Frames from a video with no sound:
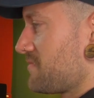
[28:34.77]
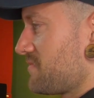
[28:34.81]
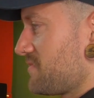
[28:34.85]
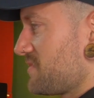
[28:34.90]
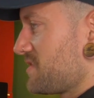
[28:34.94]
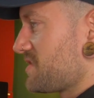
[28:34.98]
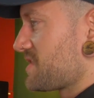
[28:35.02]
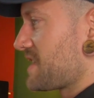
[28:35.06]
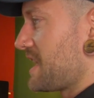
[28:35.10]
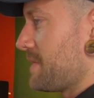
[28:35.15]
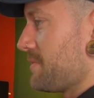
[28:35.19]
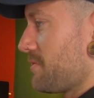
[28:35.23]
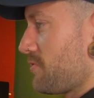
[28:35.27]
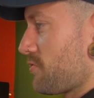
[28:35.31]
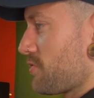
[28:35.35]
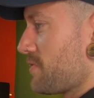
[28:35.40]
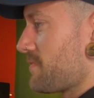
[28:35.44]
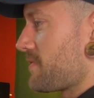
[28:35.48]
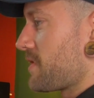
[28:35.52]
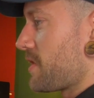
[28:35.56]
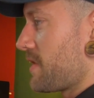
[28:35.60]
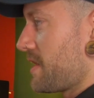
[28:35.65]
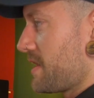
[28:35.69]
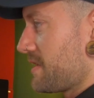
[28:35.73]
Just keep the groove
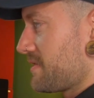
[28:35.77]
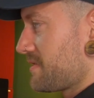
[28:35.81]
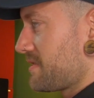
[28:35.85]
going.